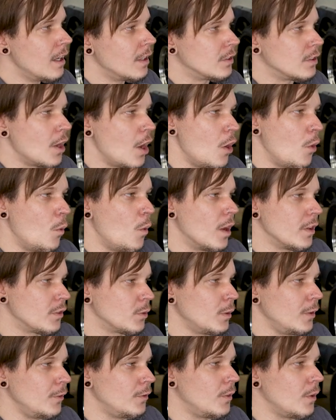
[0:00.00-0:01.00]
So
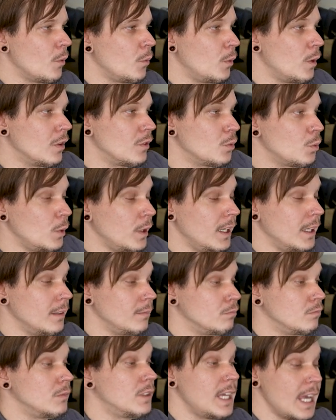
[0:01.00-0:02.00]
once
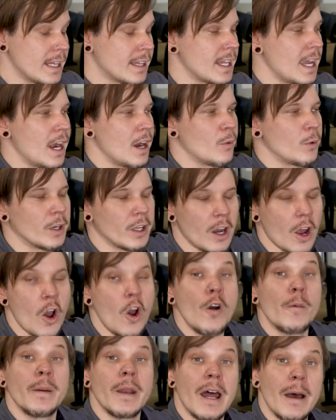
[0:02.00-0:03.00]
we get there, we're going to
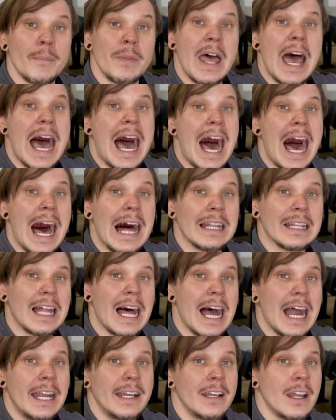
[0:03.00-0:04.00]
open up that hot
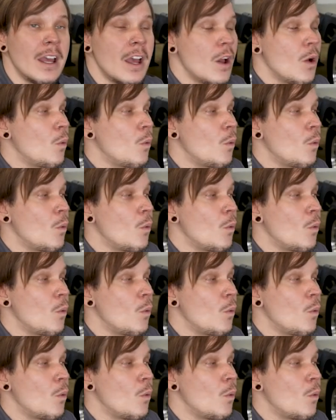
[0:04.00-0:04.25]
line.